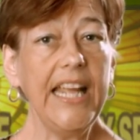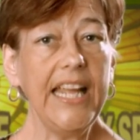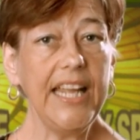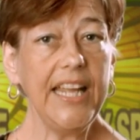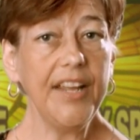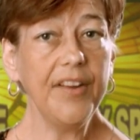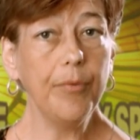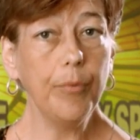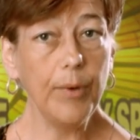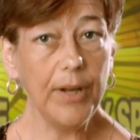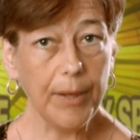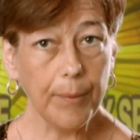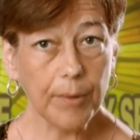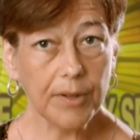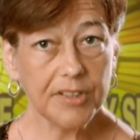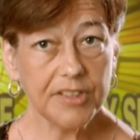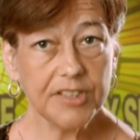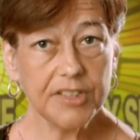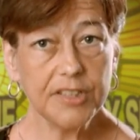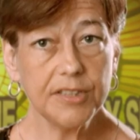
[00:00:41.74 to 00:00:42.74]
If we
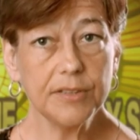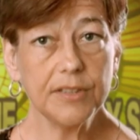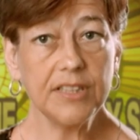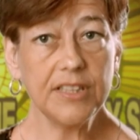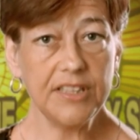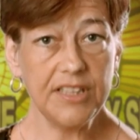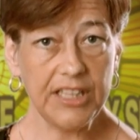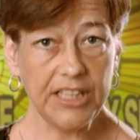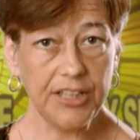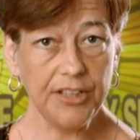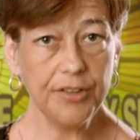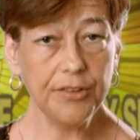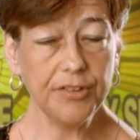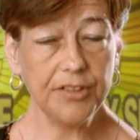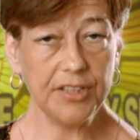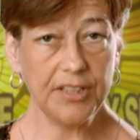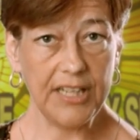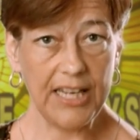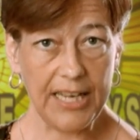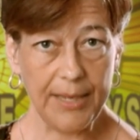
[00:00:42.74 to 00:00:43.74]
were to continue
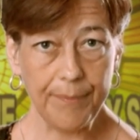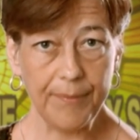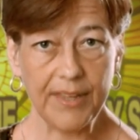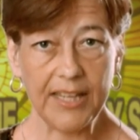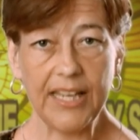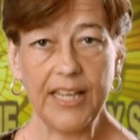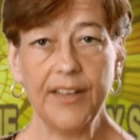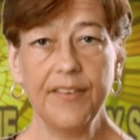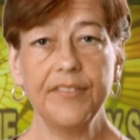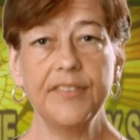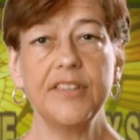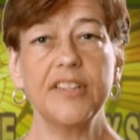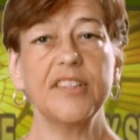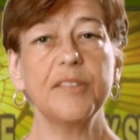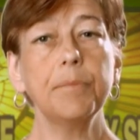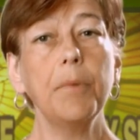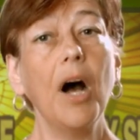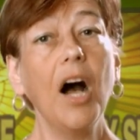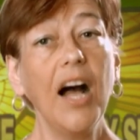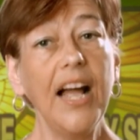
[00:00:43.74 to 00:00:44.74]
to name the gift
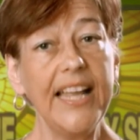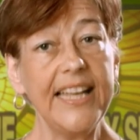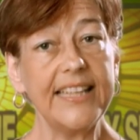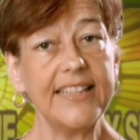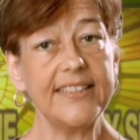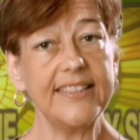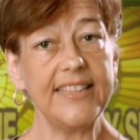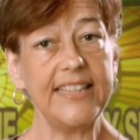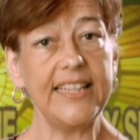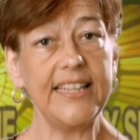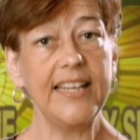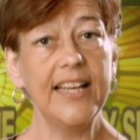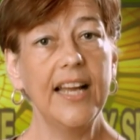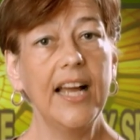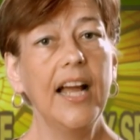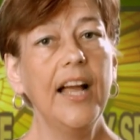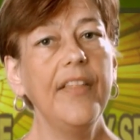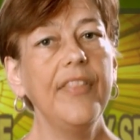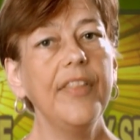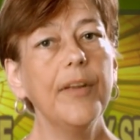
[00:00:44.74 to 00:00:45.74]
as piety,
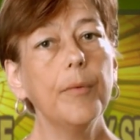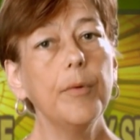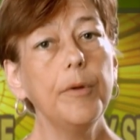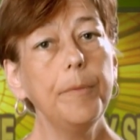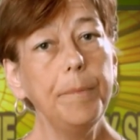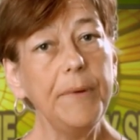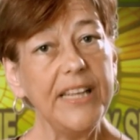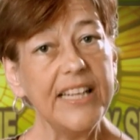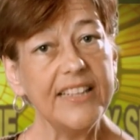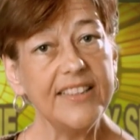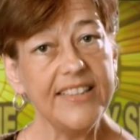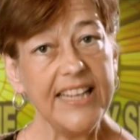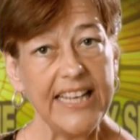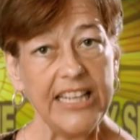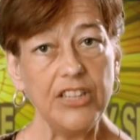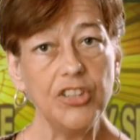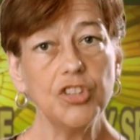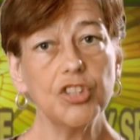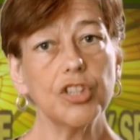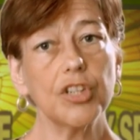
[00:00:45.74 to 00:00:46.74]
there would be a
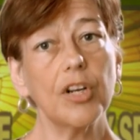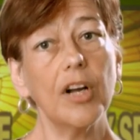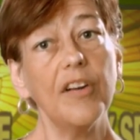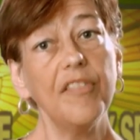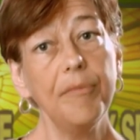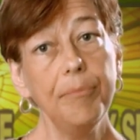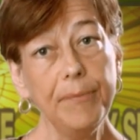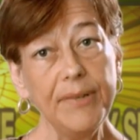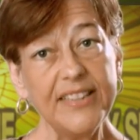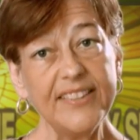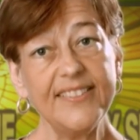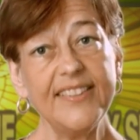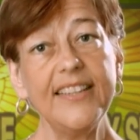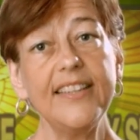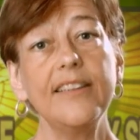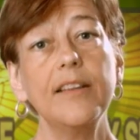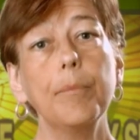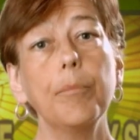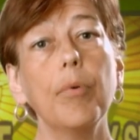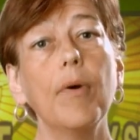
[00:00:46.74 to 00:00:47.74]
danger of
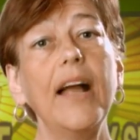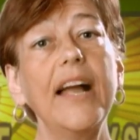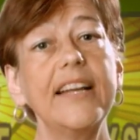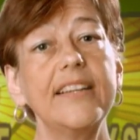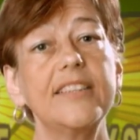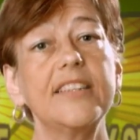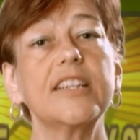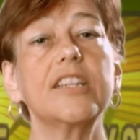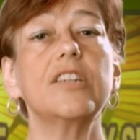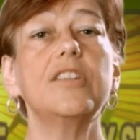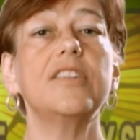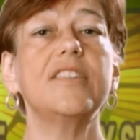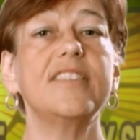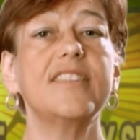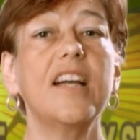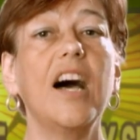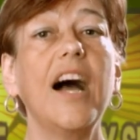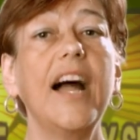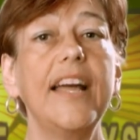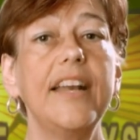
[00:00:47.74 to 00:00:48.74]
missing the practical
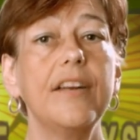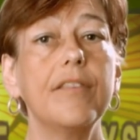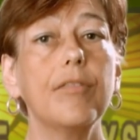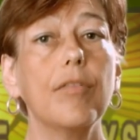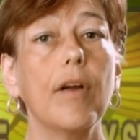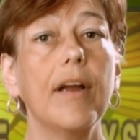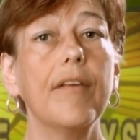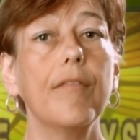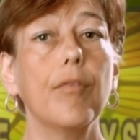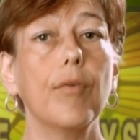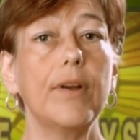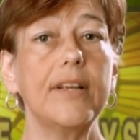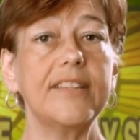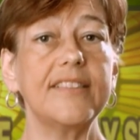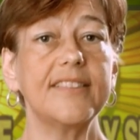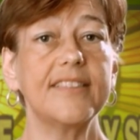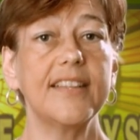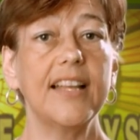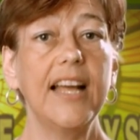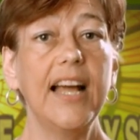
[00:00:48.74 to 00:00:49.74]
side of
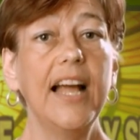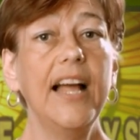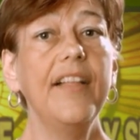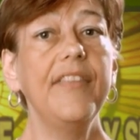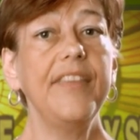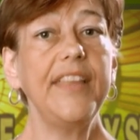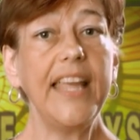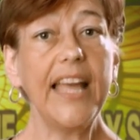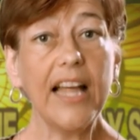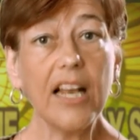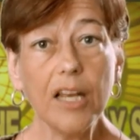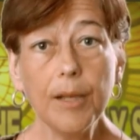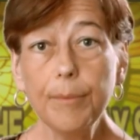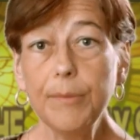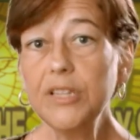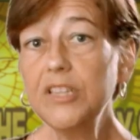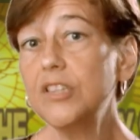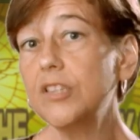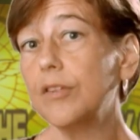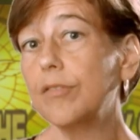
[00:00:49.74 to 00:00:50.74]
reverence, the
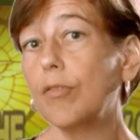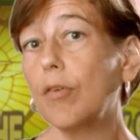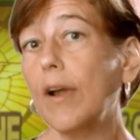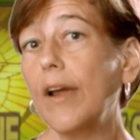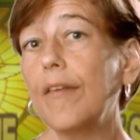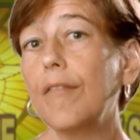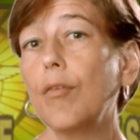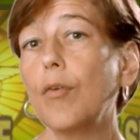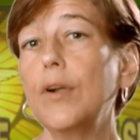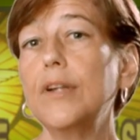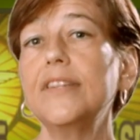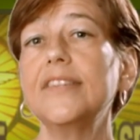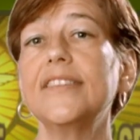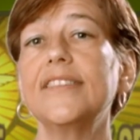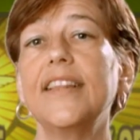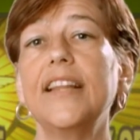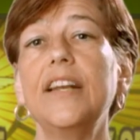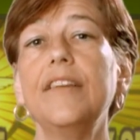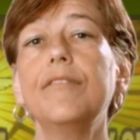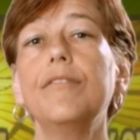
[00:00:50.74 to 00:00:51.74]
element of reverence
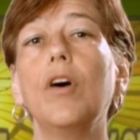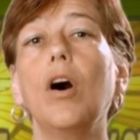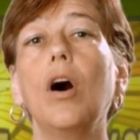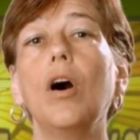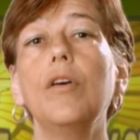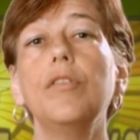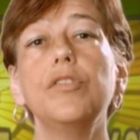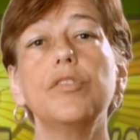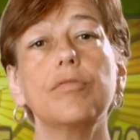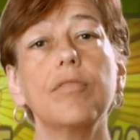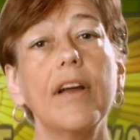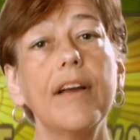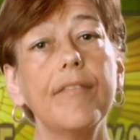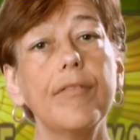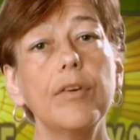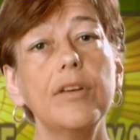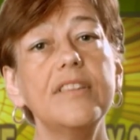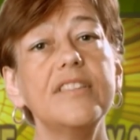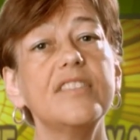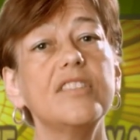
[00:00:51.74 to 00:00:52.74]
that involves
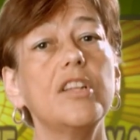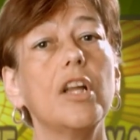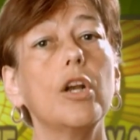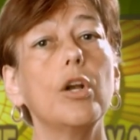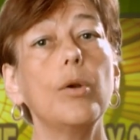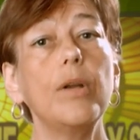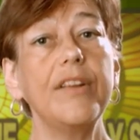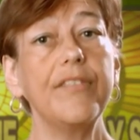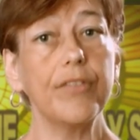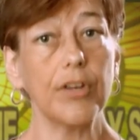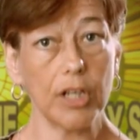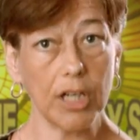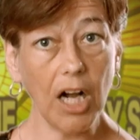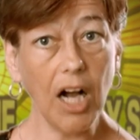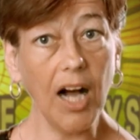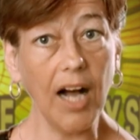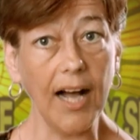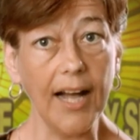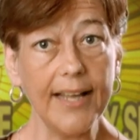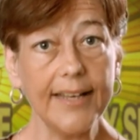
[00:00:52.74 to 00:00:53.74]
reverence not only for
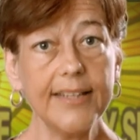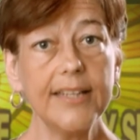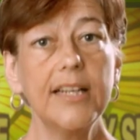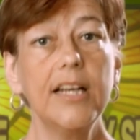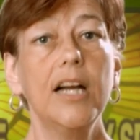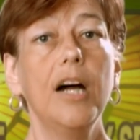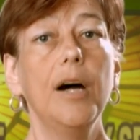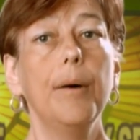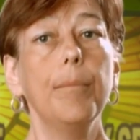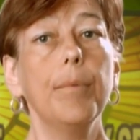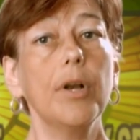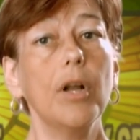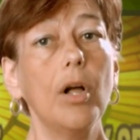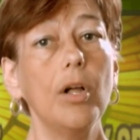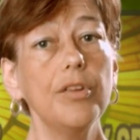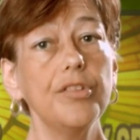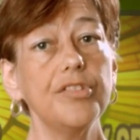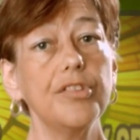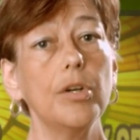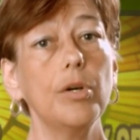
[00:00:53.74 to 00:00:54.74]
God, but
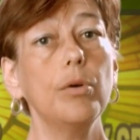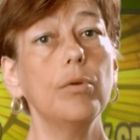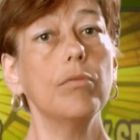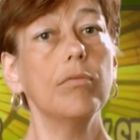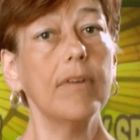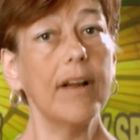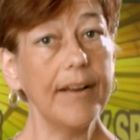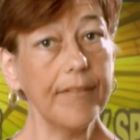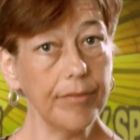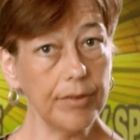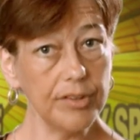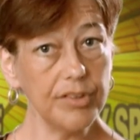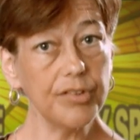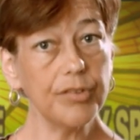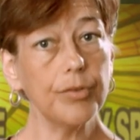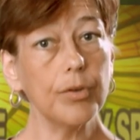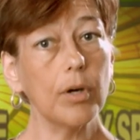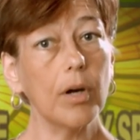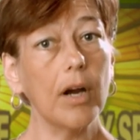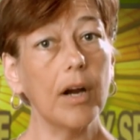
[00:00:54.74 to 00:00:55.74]
also reverence
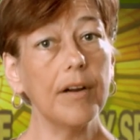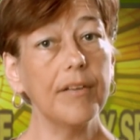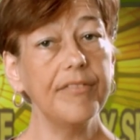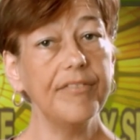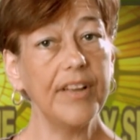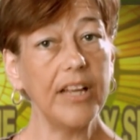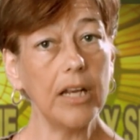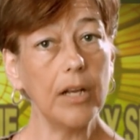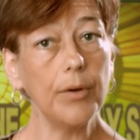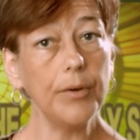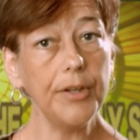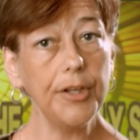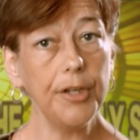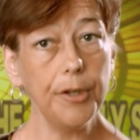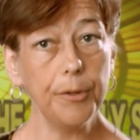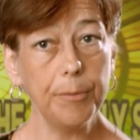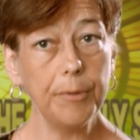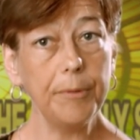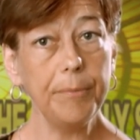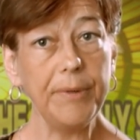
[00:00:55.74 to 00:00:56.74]
for our fellow
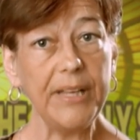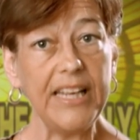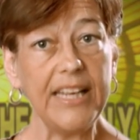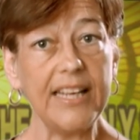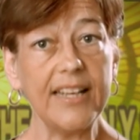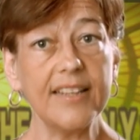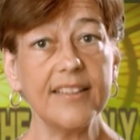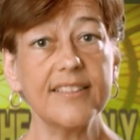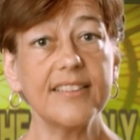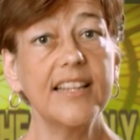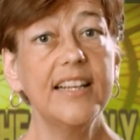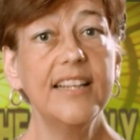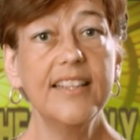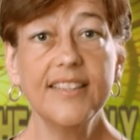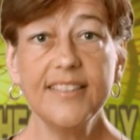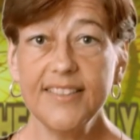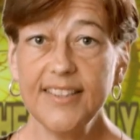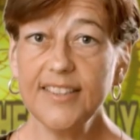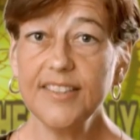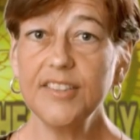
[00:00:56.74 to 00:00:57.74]
human beings,
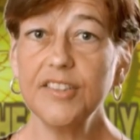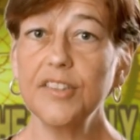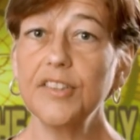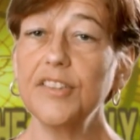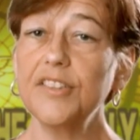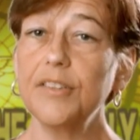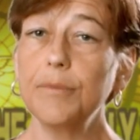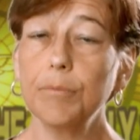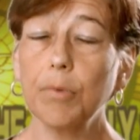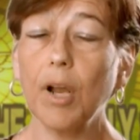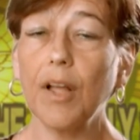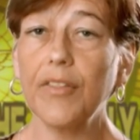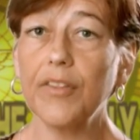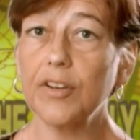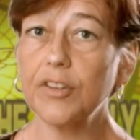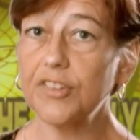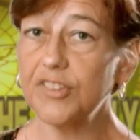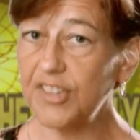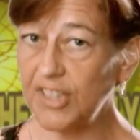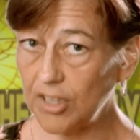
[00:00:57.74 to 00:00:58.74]
sisters and
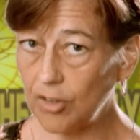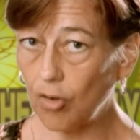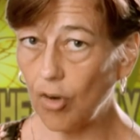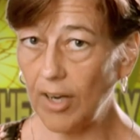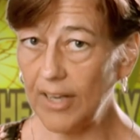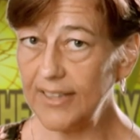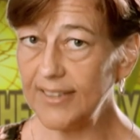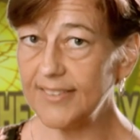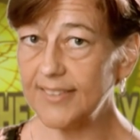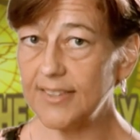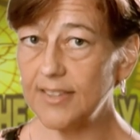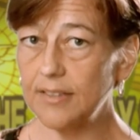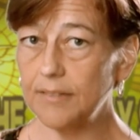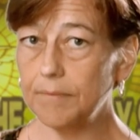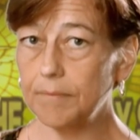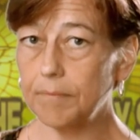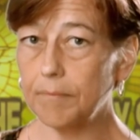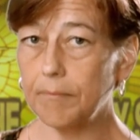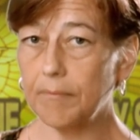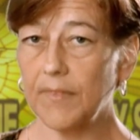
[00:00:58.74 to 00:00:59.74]
brothers in Christ.
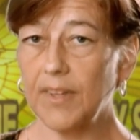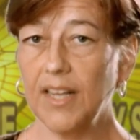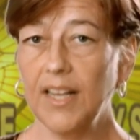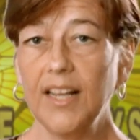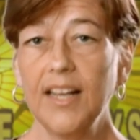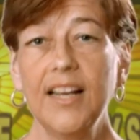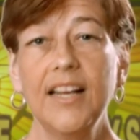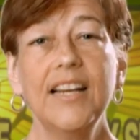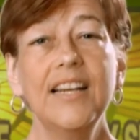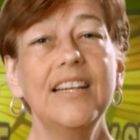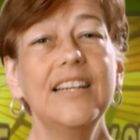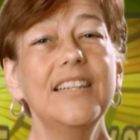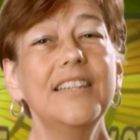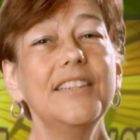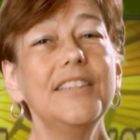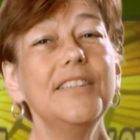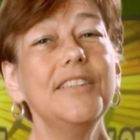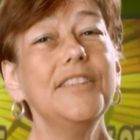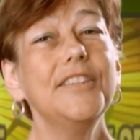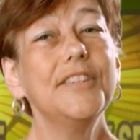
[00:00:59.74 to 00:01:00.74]

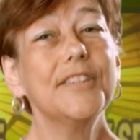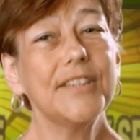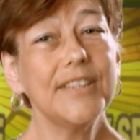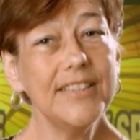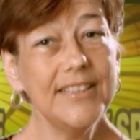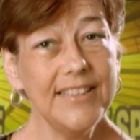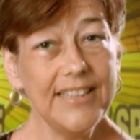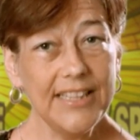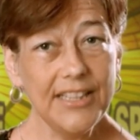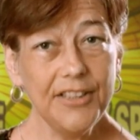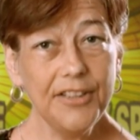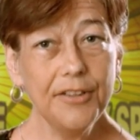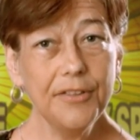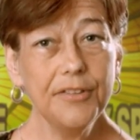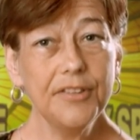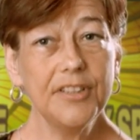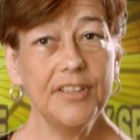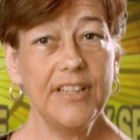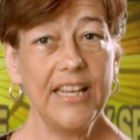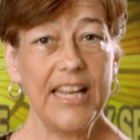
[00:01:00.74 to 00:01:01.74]
To
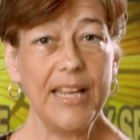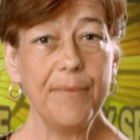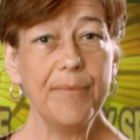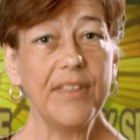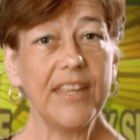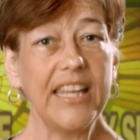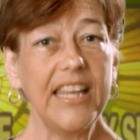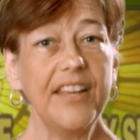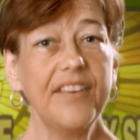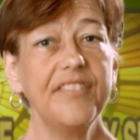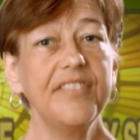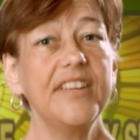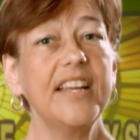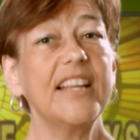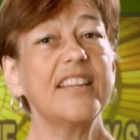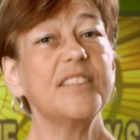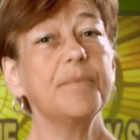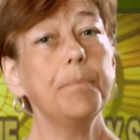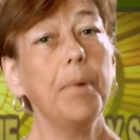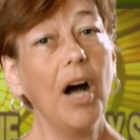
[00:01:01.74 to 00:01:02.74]
continue to name the gift
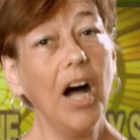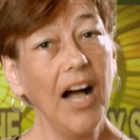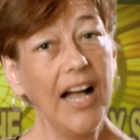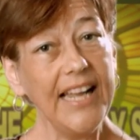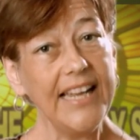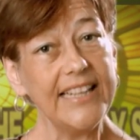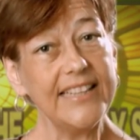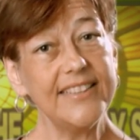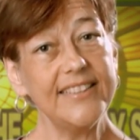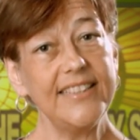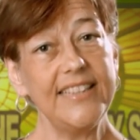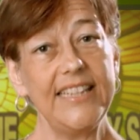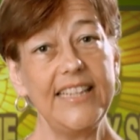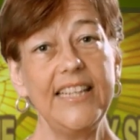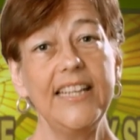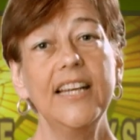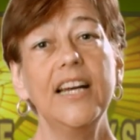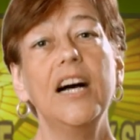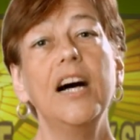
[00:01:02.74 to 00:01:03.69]
as piety